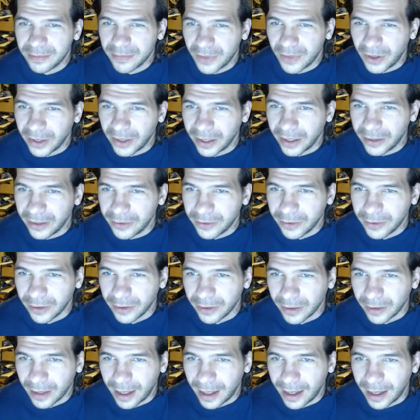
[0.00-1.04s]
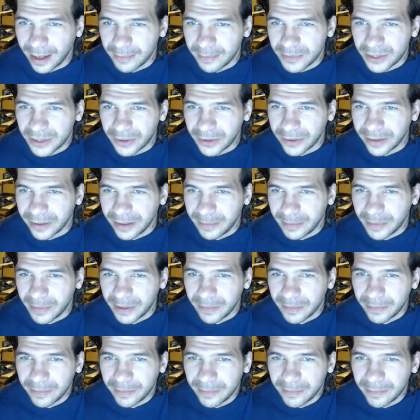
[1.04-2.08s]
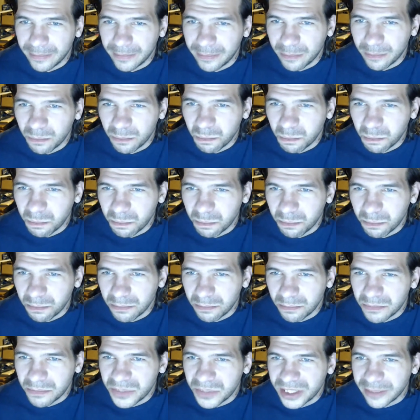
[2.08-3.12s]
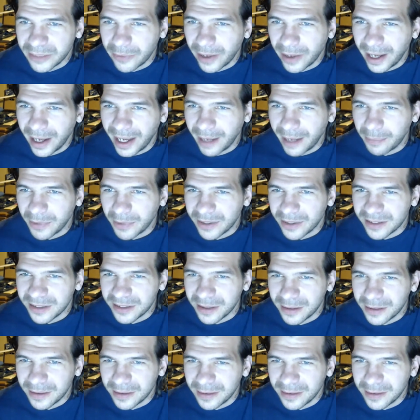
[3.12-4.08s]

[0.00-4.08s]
thought I'd do a little live stream and see what happens.